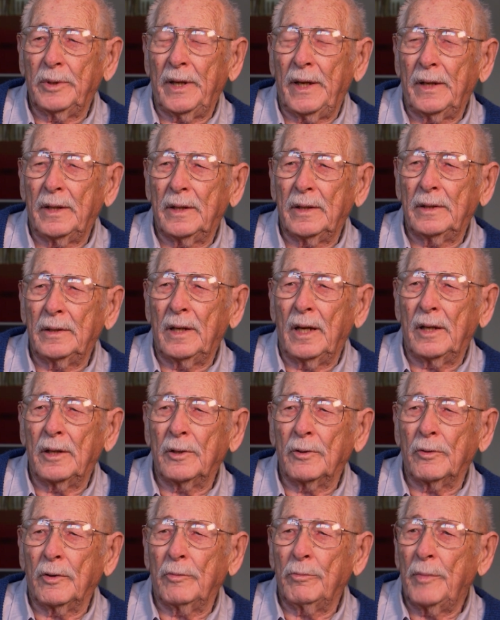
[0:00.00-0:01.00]
planted in
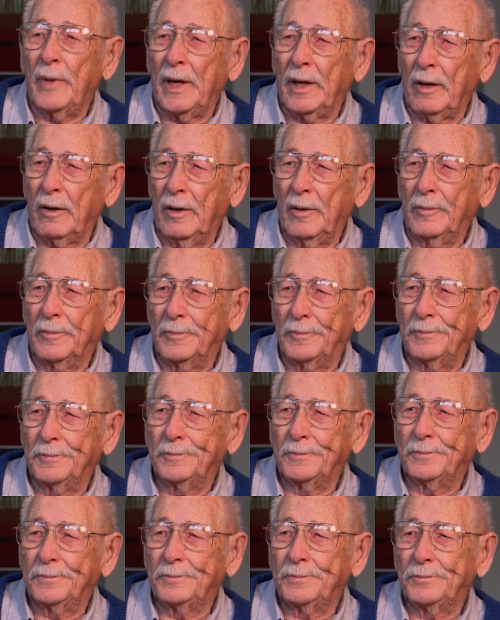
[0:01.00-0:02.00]
honor of Meg.
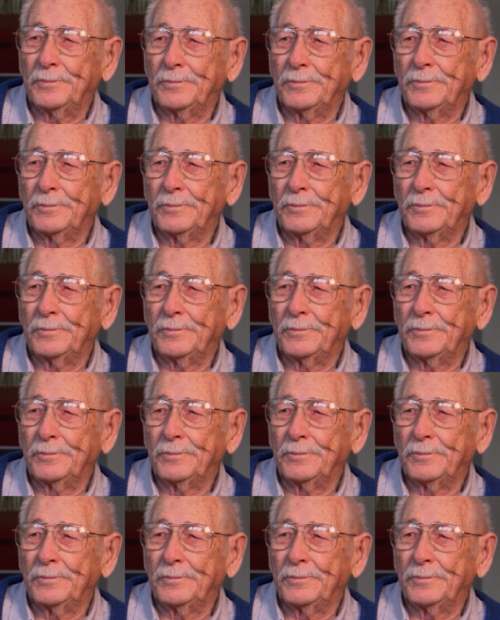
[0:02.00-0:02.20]
Oh,